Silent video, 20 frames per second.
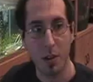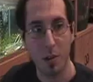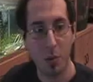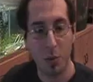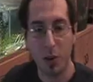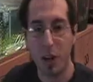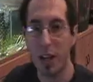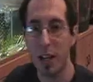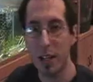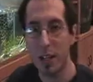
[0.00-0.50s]

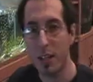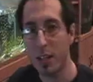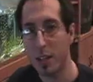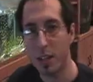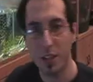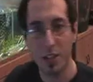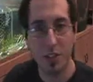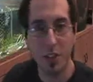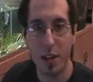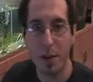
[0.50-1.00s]
we're not
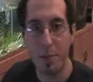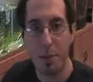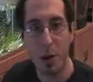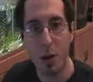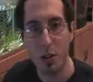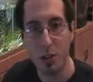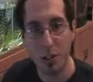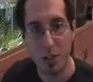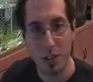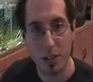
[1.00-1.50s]
the same
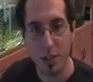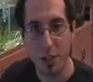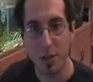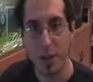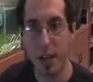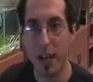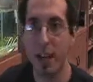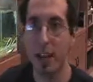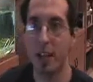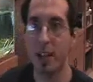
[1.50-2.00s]
person. You
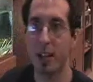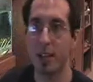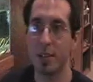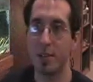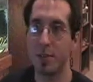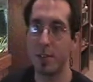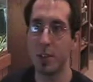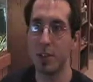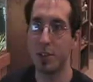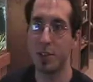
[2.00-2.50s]
can't
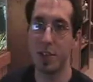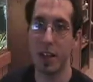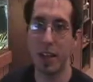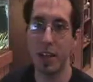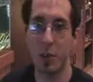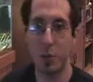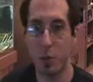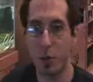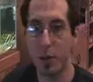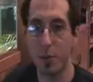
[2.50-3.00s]
say
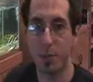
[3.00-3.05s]
that